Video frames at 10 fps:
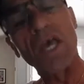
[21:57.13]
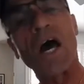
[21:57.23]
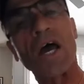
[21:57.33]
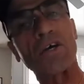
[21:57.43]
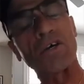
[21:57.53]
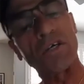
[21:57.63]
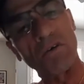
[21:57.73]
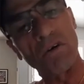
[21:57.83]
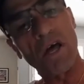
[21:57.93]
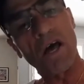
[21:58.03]
I cook at
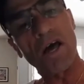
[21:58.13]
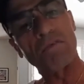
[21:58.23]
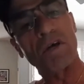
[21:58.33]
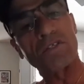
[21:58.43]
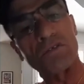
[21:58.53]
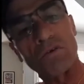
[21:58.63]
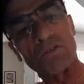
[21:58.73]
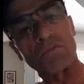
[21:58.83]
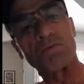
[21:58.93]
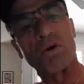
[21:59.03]
all the hot rod shows,
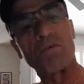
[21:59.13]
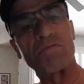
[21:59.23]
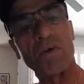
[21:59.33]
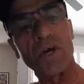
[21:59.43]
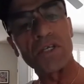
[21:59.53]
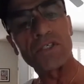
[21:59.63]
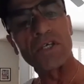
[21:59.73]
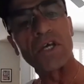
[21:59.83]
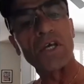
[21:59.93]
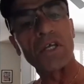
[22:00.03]
the pro
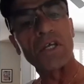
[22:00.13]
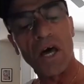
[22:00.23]
fights, a lot